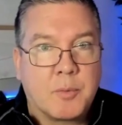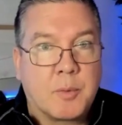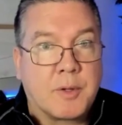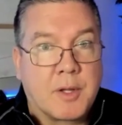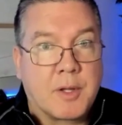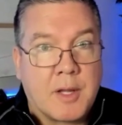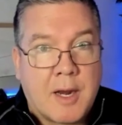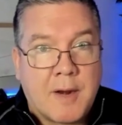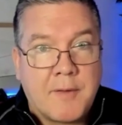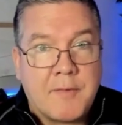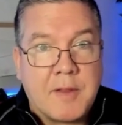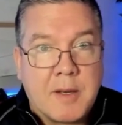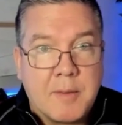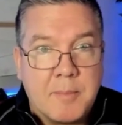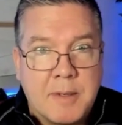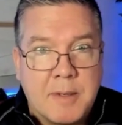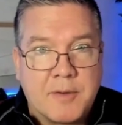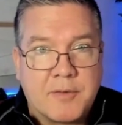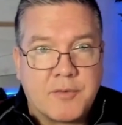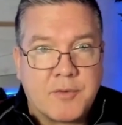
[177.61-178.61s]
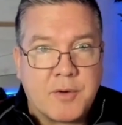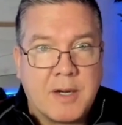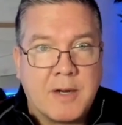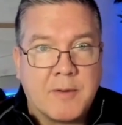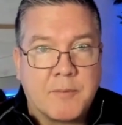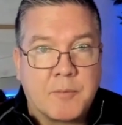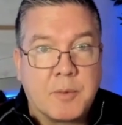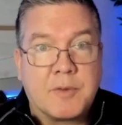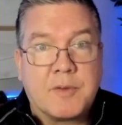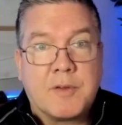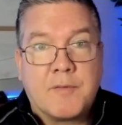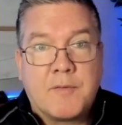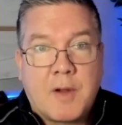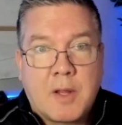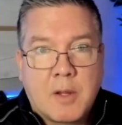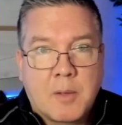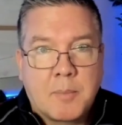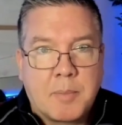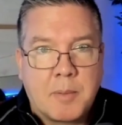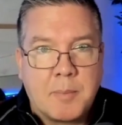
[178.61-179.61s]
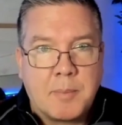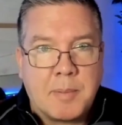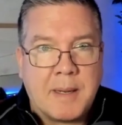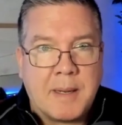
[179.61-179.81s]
with a lot of the administrative, with developer